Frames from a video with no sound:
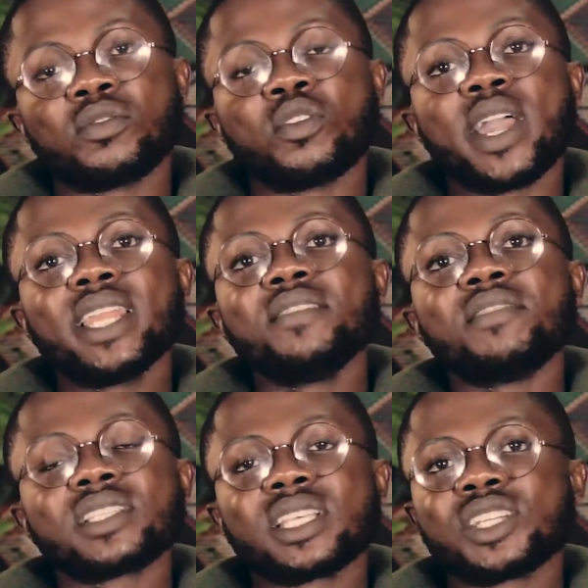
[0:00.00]
For any
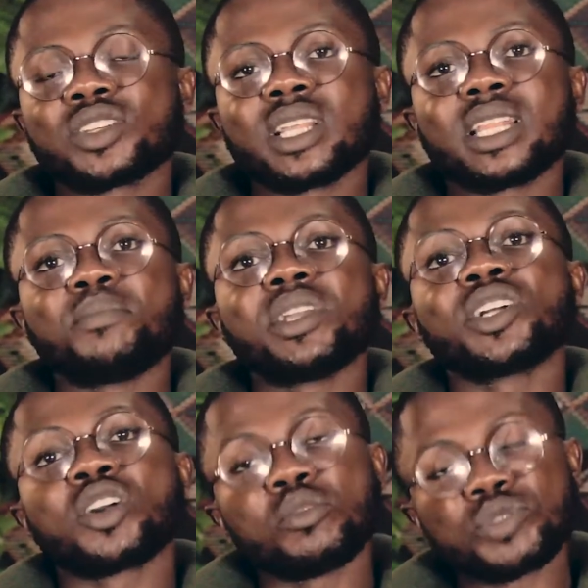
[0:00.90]
investigation that the
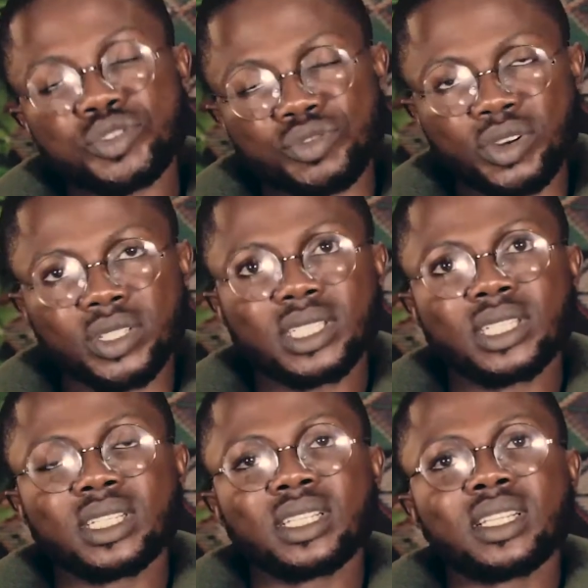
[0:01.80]
patient comes to run,
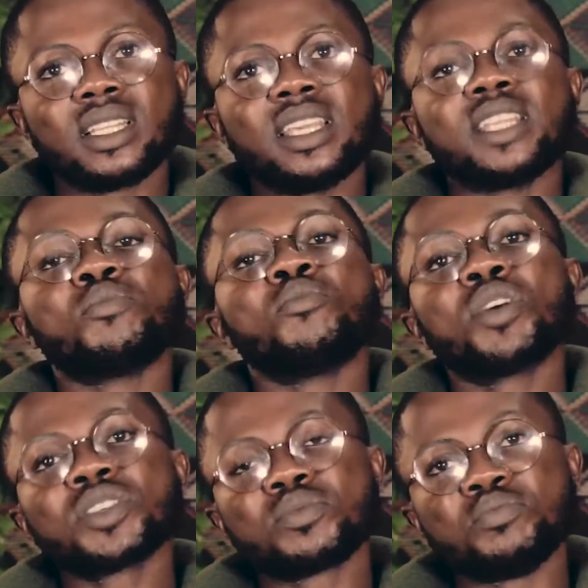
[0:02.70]
it
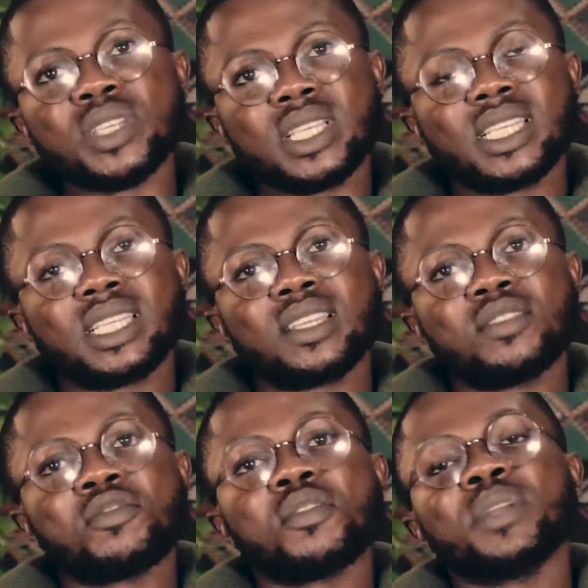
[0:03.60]
must be
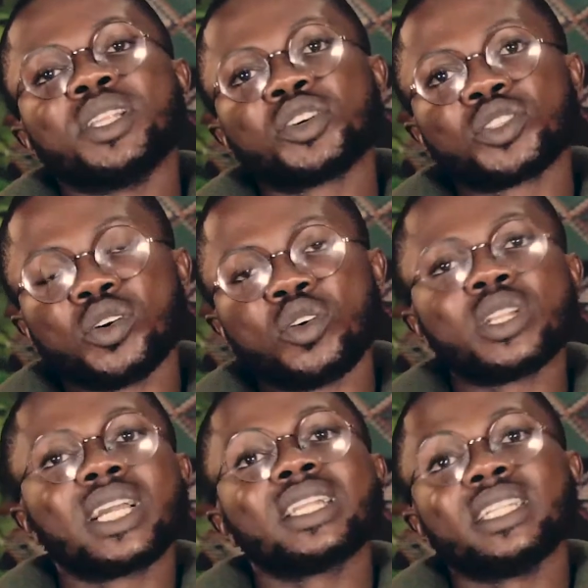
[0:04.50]
from the doctor
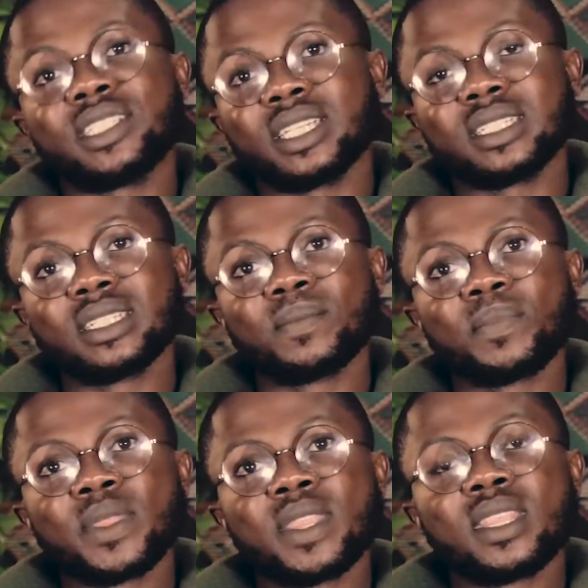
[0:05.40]
or the clinician.
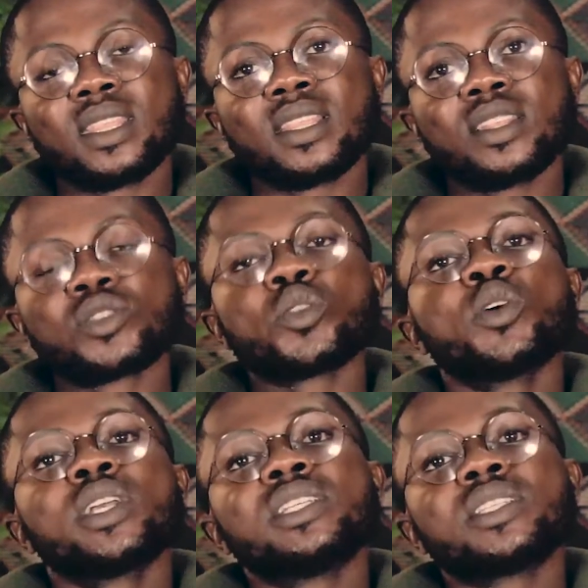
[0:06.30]

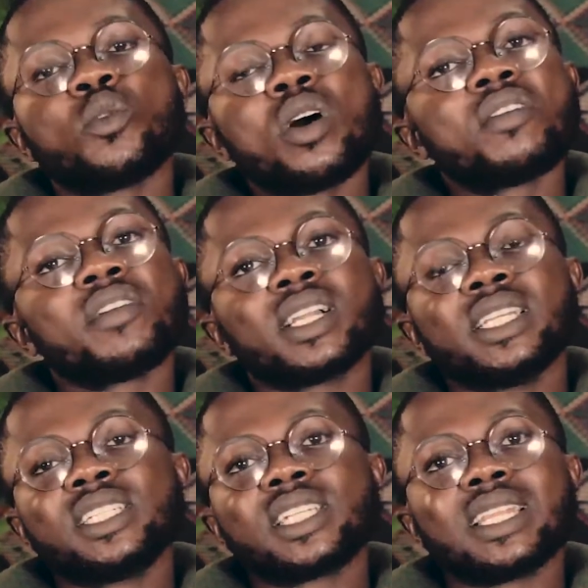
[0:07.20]
So it's the work of a
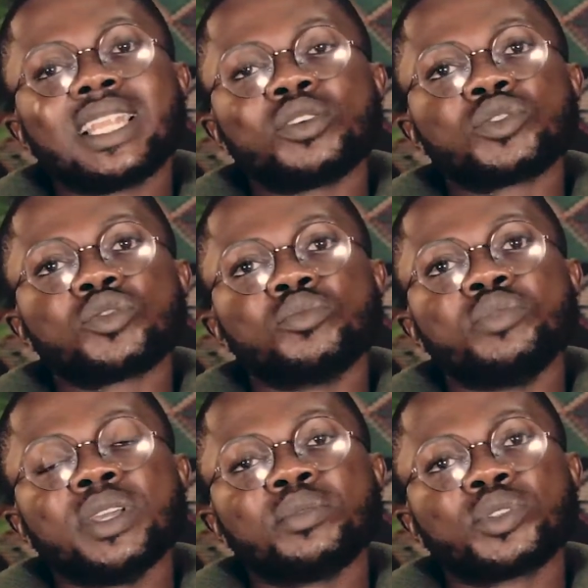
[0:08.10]
clinician now to
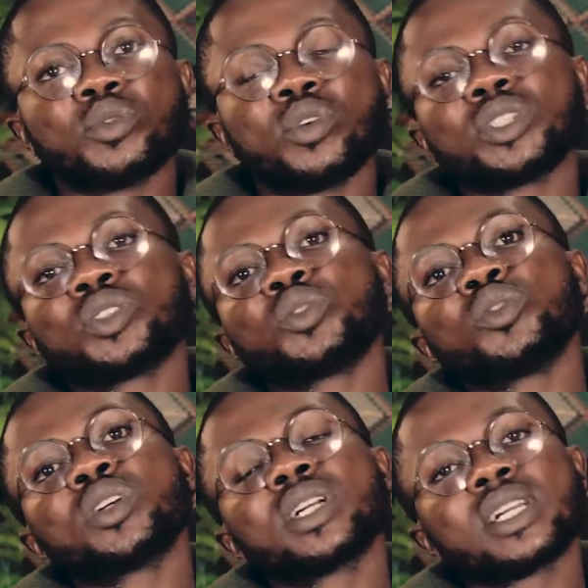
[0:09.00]
be able to work,
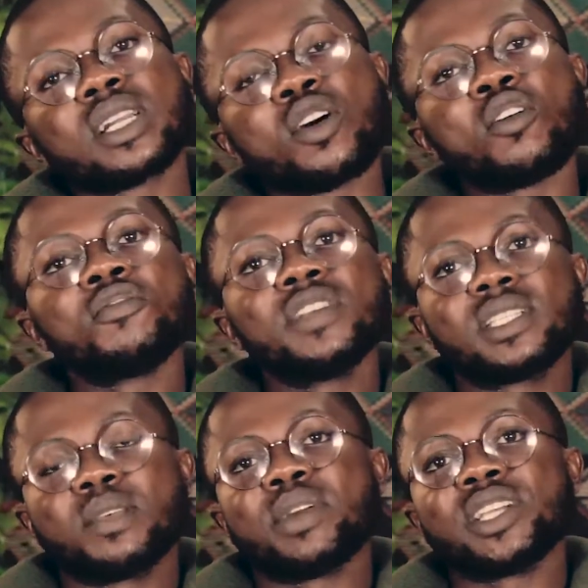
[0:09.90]
to
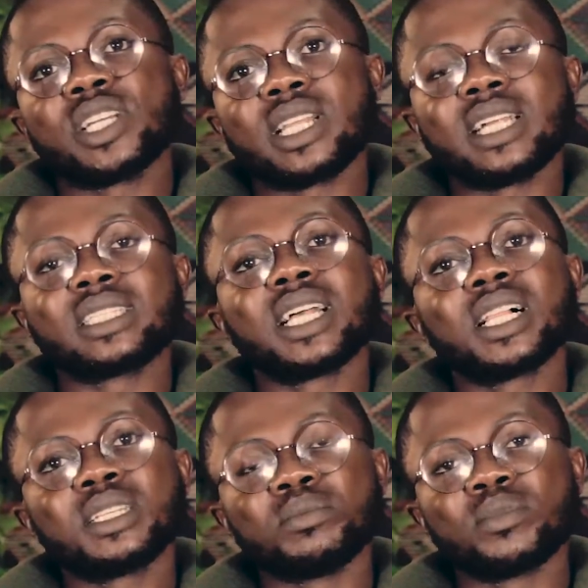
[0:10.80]
convince the patient and
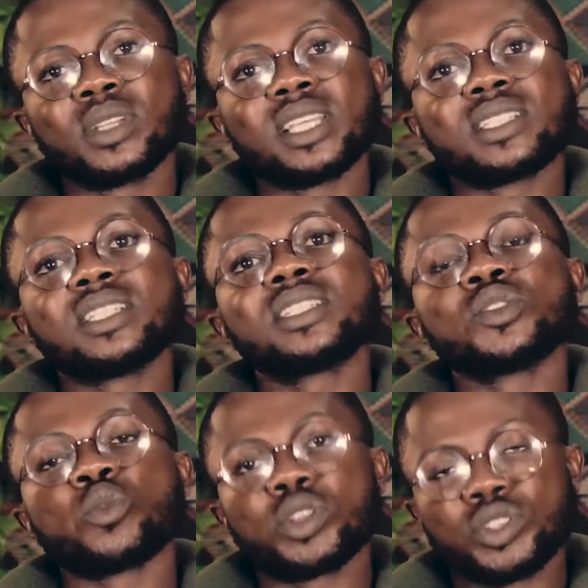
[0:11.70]
tell him, yes,
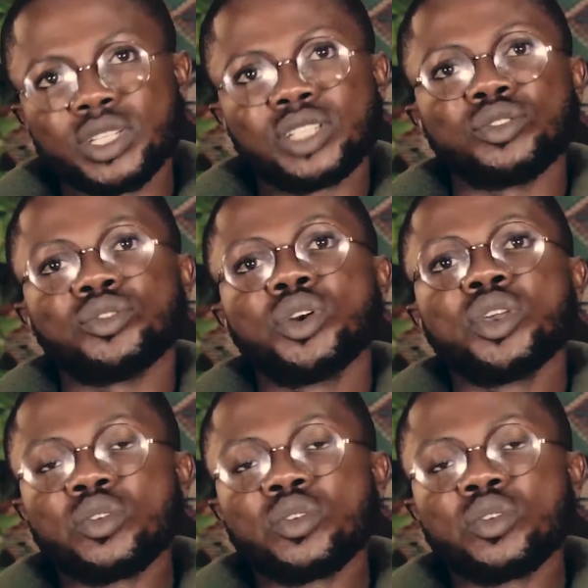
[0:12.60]
this is what you need to do.